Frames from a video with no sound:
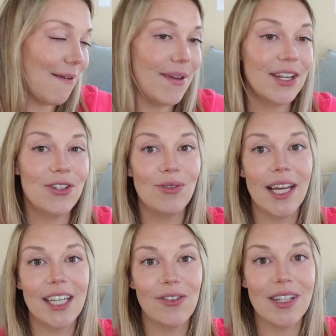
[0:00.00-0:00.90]
They do
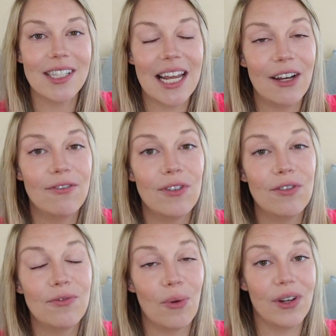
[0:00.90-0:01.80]
like you to stay a full
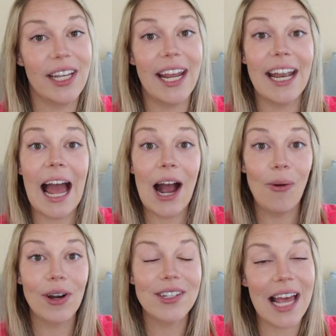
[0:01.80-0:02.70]
48
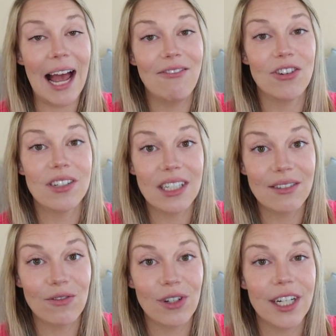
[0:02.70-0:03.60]
hours after
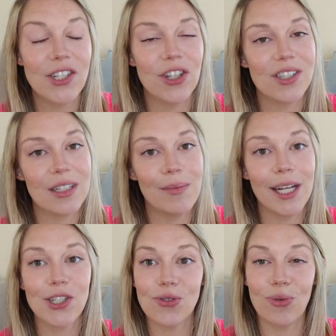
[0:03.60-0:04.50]
delivery just to
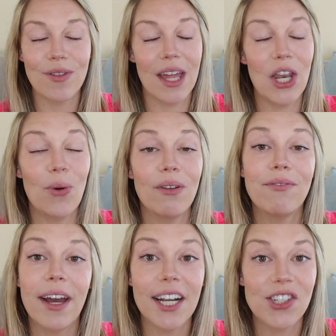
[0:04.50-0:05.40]
make sure that no
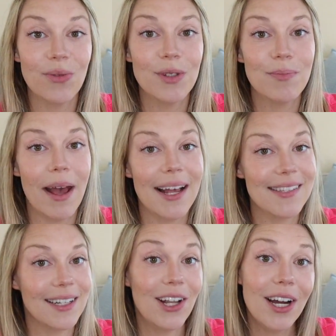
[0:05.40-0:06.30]
infection was
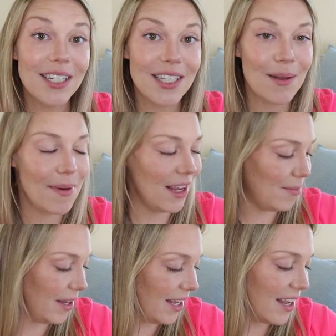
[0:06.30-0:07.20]
passed along to the
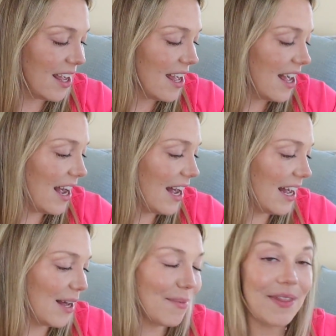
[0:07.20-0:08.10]
baby.
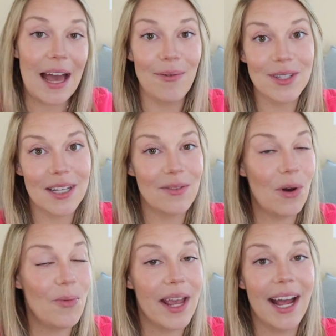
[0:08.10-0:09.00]
That was
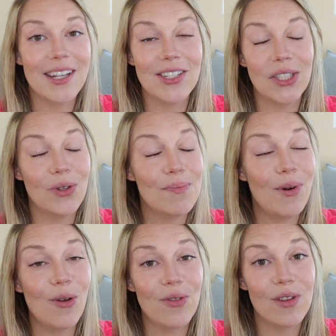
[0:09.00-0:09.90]
what we had to do with
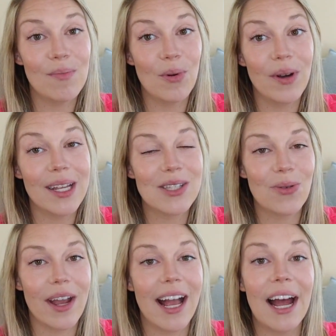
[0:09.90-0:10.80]
both of the boys,
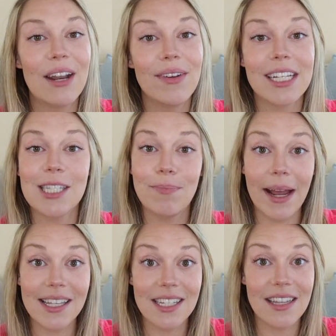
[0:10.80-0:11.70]
so I kind of
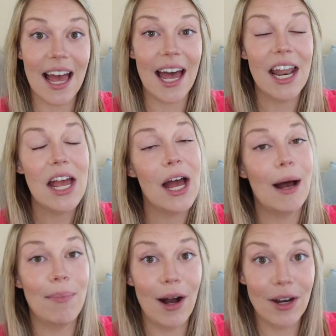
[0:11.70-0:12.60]
expected that
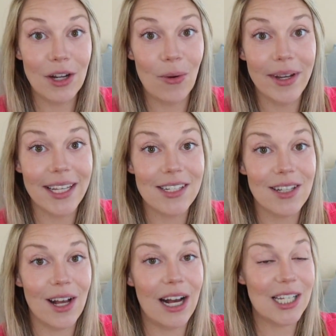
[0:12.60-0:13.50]
upon going into
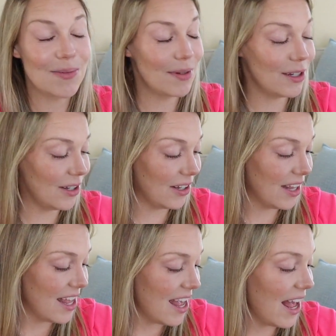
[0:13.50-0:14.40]
the hospital,
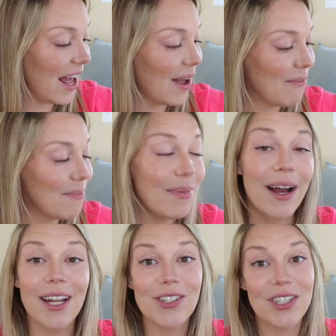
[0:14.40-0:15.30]

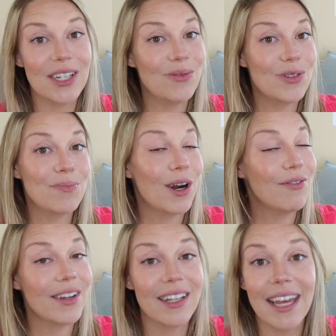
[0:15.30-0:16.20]
but she was
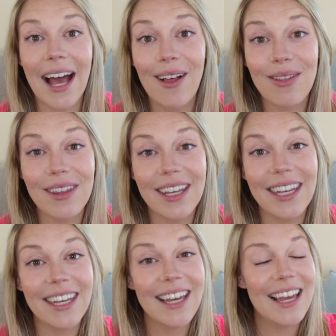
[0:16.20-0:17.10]
perfectly
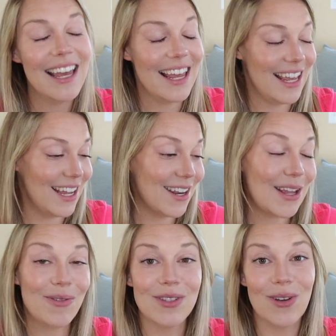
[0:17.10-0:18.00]
healthy and
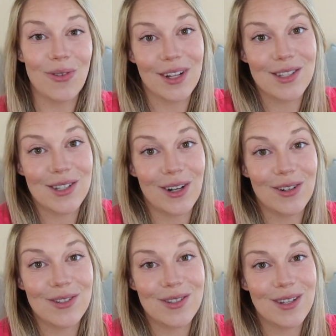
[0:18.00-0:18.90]
there was no
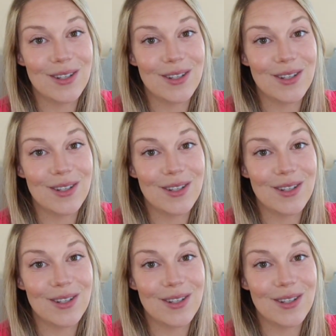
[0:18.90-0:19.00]
concerns.